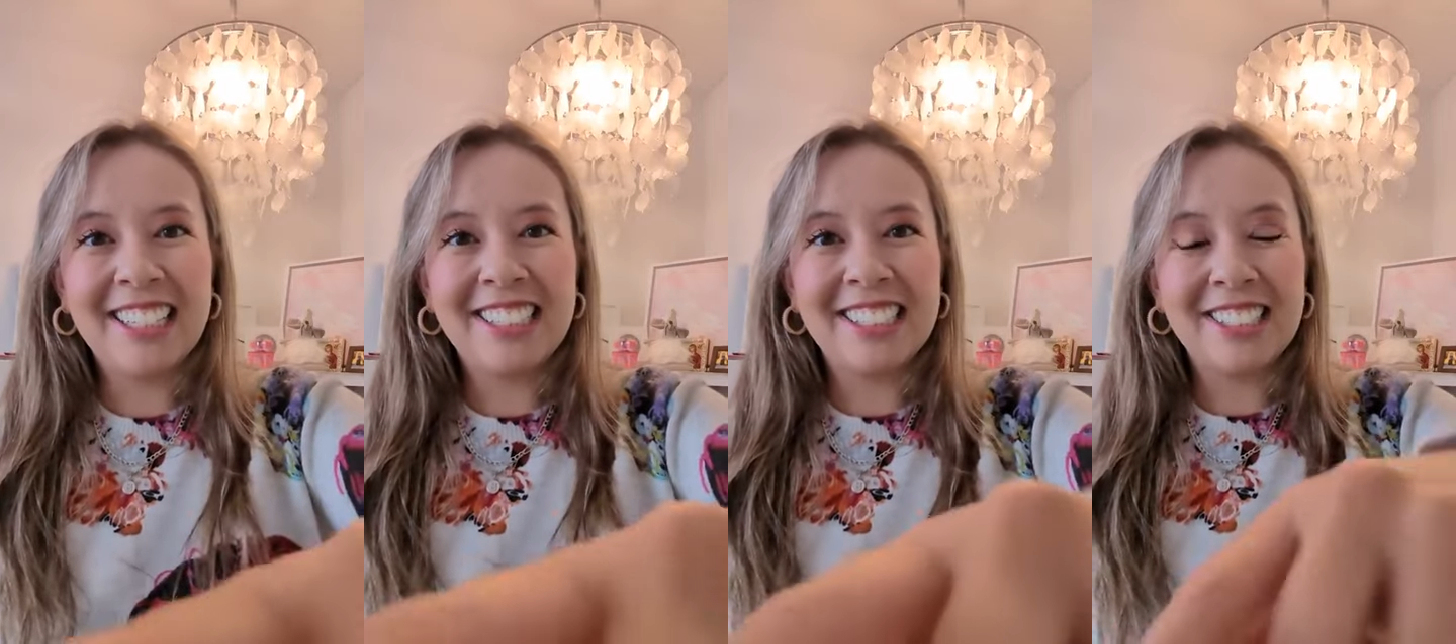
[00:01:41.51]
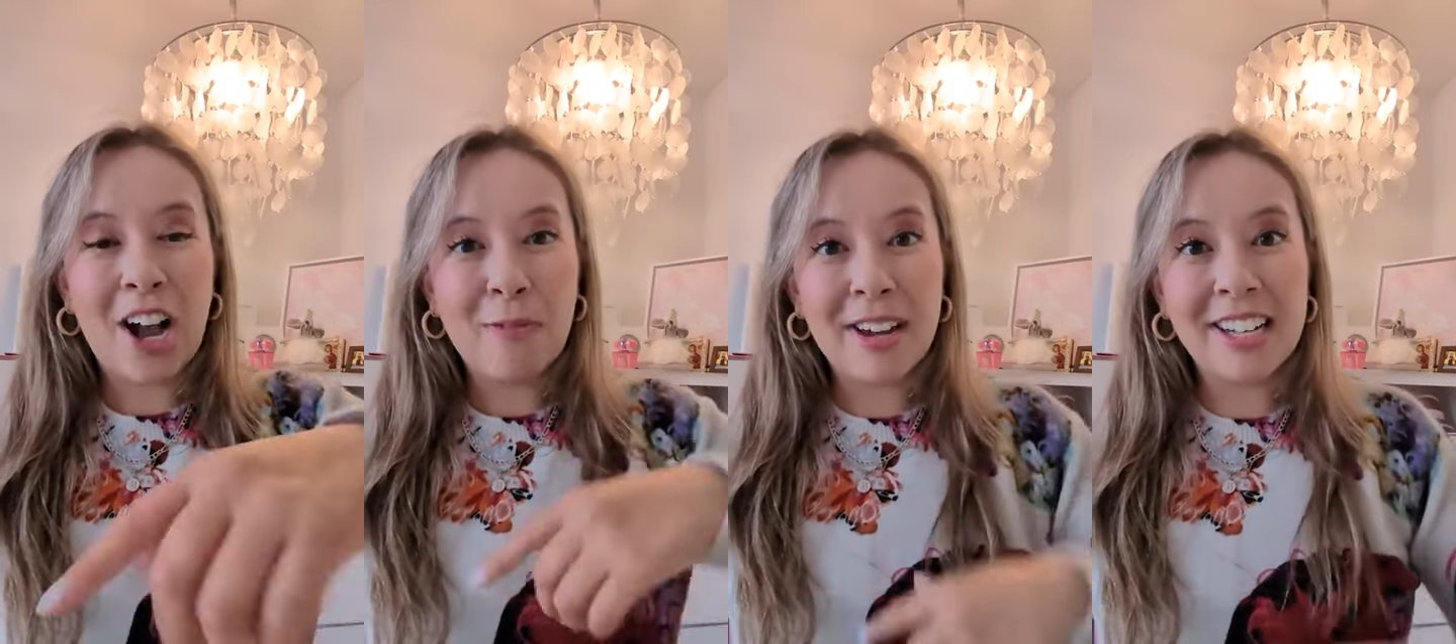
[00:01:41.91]
Just
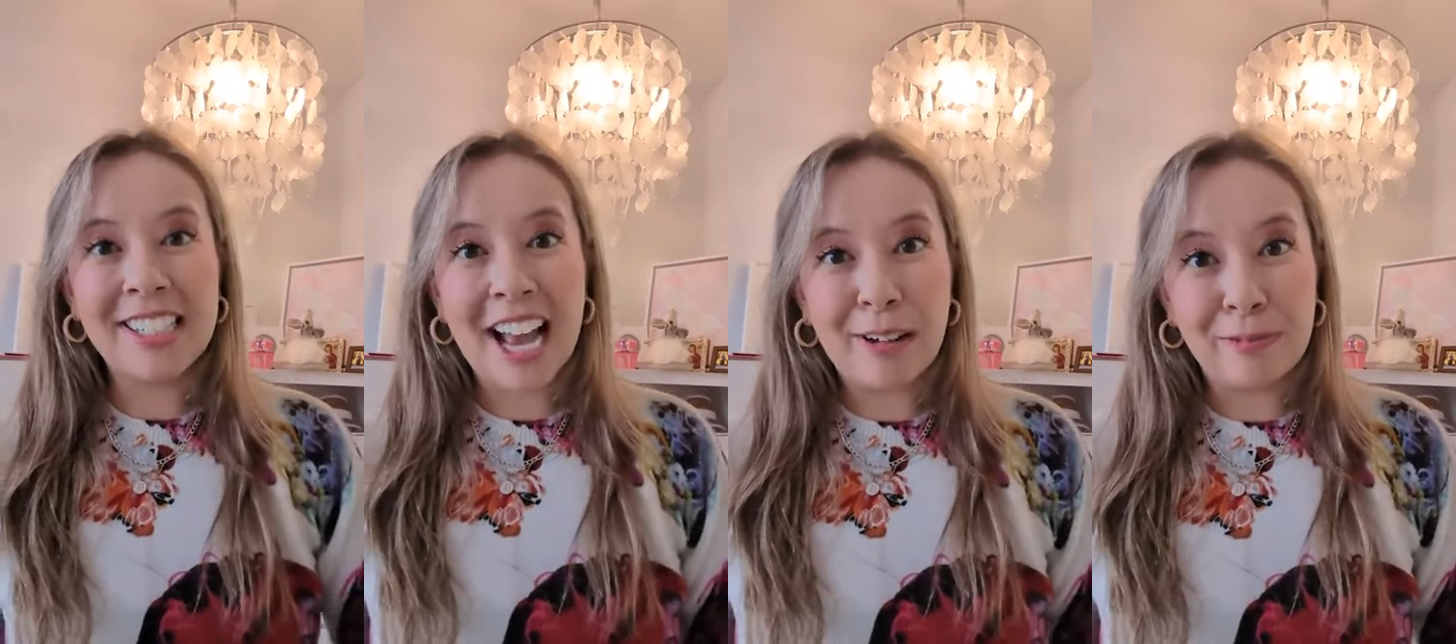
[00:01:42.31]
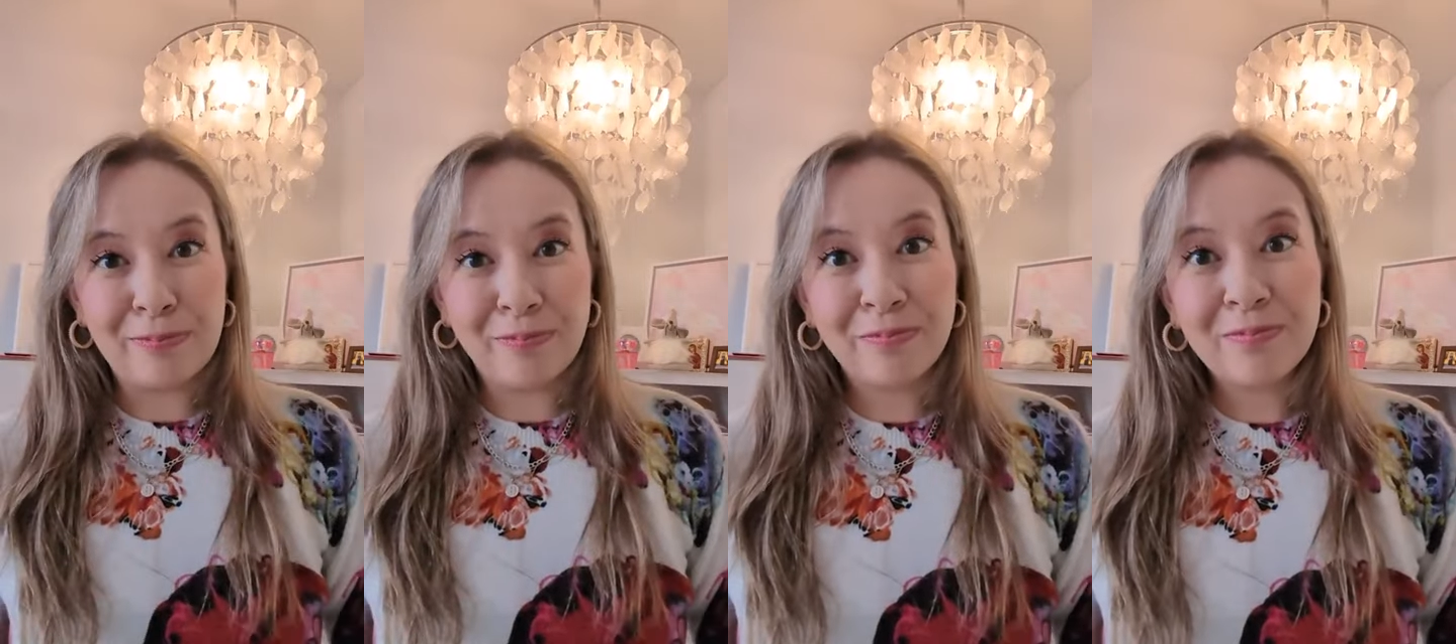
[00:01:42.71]
comment
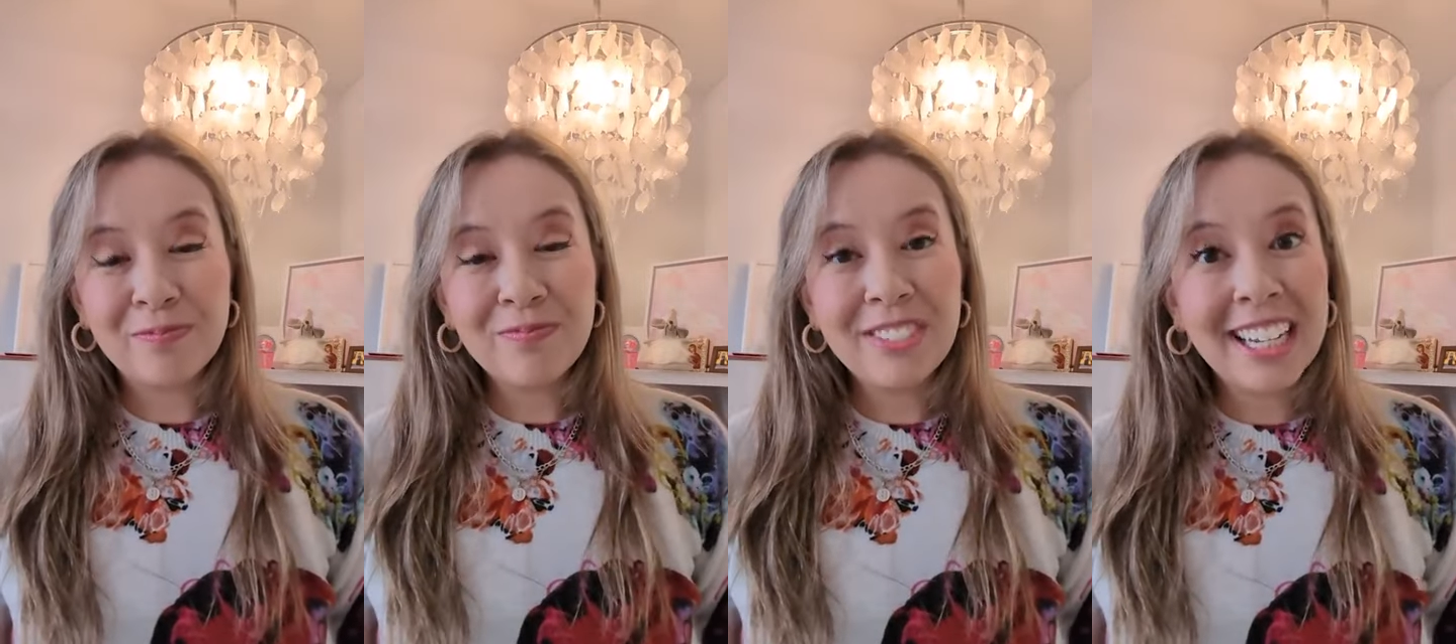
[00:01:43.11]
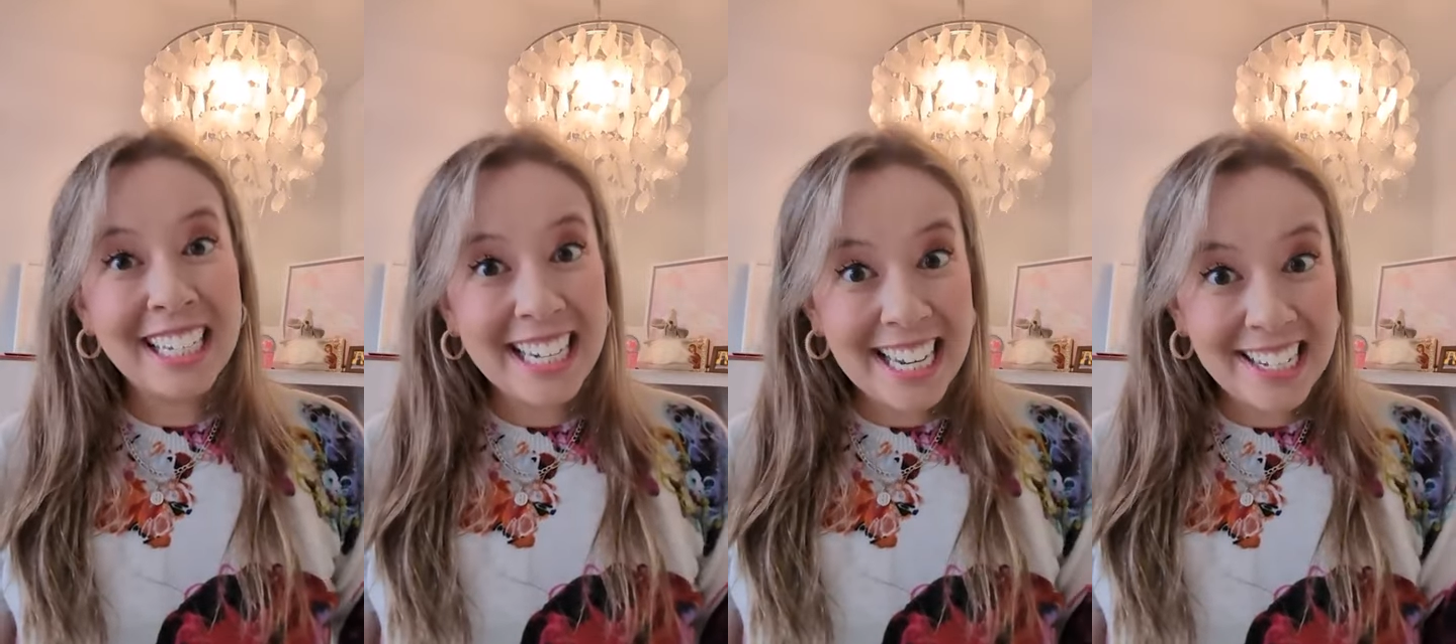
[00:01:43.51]

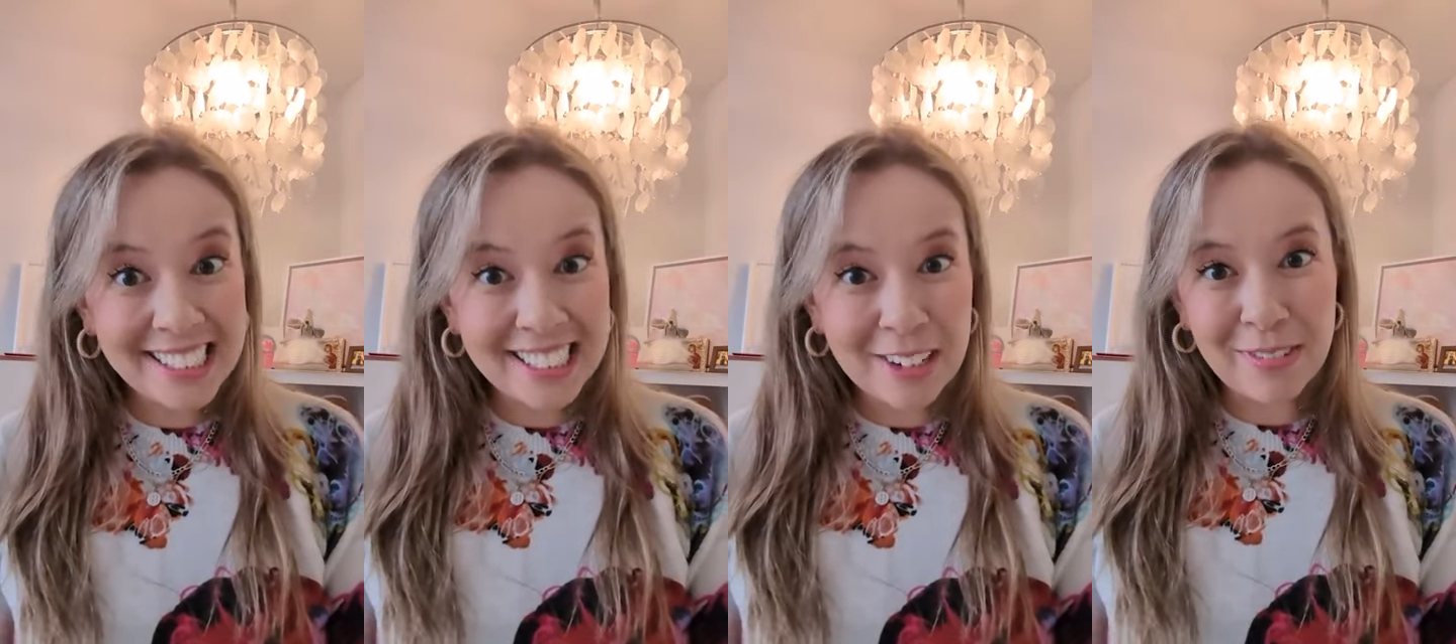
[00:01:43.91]
Nice